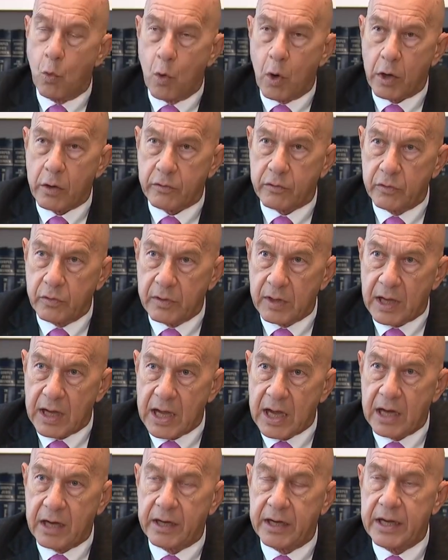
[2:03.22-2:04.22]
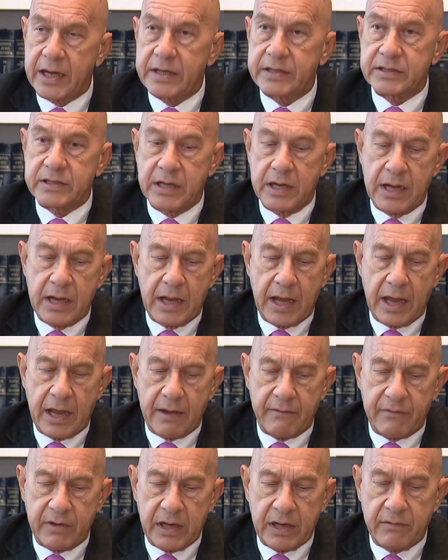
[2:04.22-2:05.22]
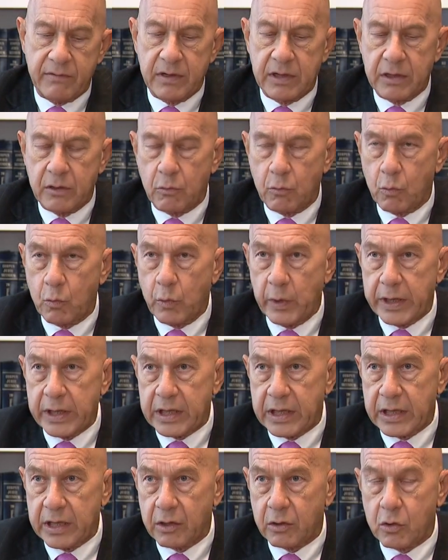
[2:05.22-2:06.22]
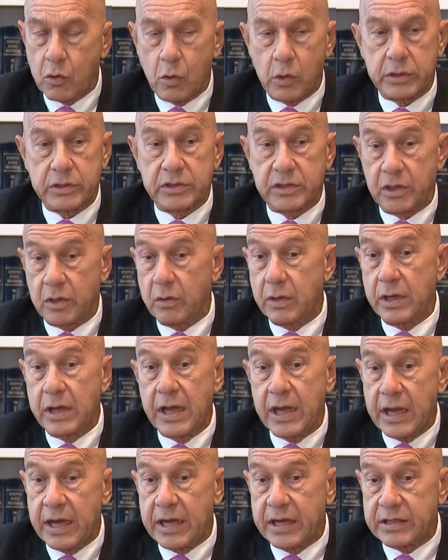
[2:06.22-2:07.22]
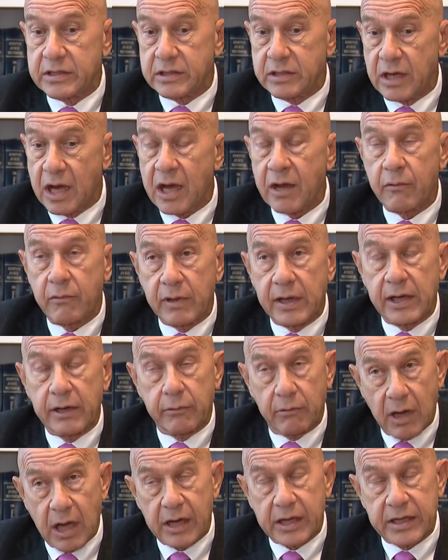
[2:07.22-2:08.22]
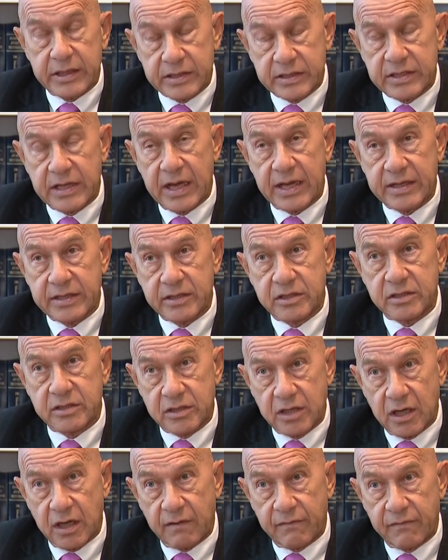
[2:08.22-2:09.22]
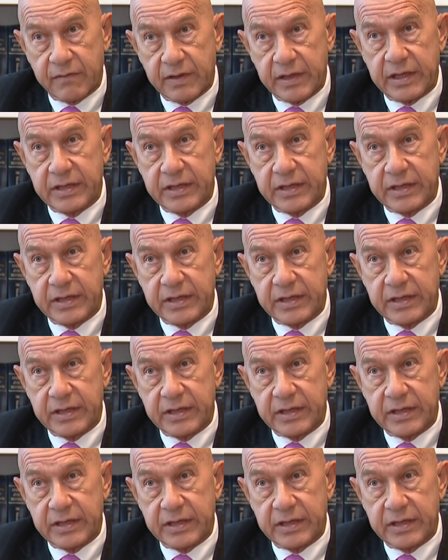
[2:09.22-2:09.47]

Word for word: Work through the holidays, have evening, weekend courts. So it's not really rocket science stuff.